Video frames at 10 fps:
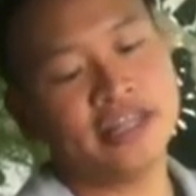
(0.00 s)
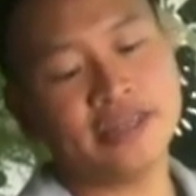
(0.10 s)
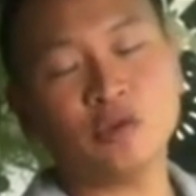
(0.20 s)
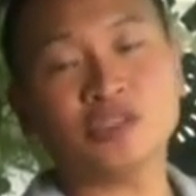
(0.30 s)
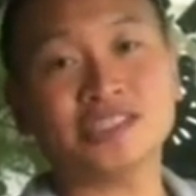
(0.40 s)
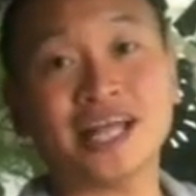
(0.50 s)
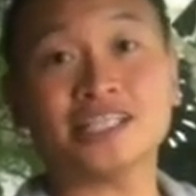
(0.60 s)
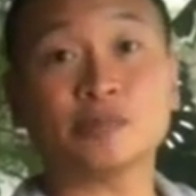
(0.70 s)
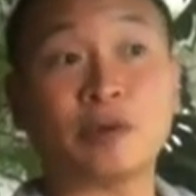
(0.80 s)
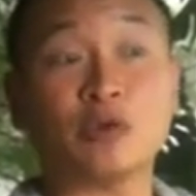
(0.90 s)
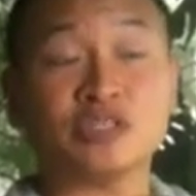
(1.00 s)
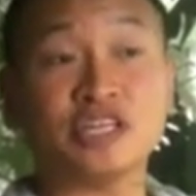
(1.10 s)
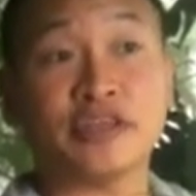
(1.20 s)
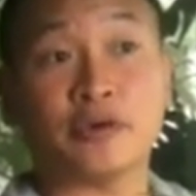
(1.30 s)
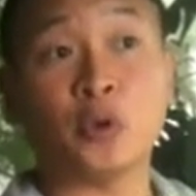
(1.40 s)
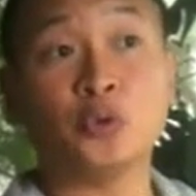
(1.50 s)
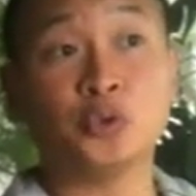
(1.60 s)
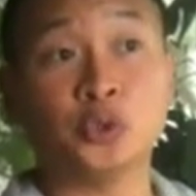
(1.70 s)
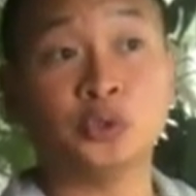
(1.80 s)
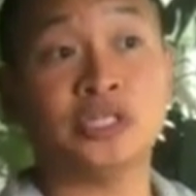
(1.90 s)
they will start sprouting their own
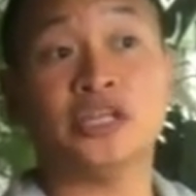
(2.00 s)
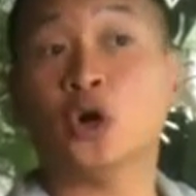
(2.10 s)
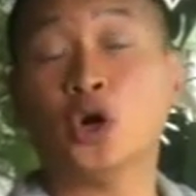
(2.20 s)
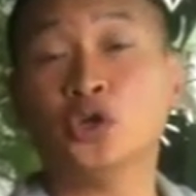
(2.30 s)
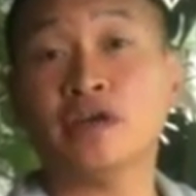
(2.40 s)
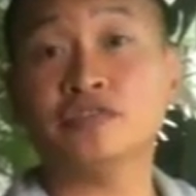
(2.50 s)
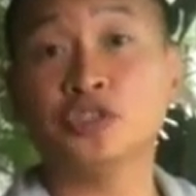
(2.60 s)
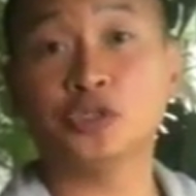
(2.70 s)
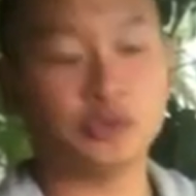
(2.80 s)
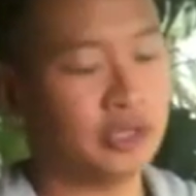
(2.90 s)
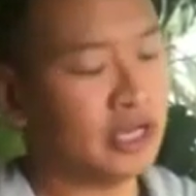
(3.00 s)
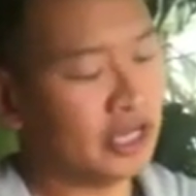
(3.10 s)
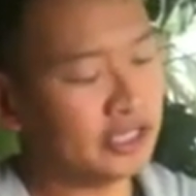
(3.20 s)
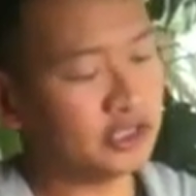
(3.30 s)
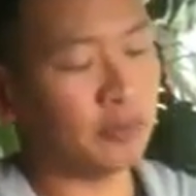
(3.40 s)
roots, and all you have to do is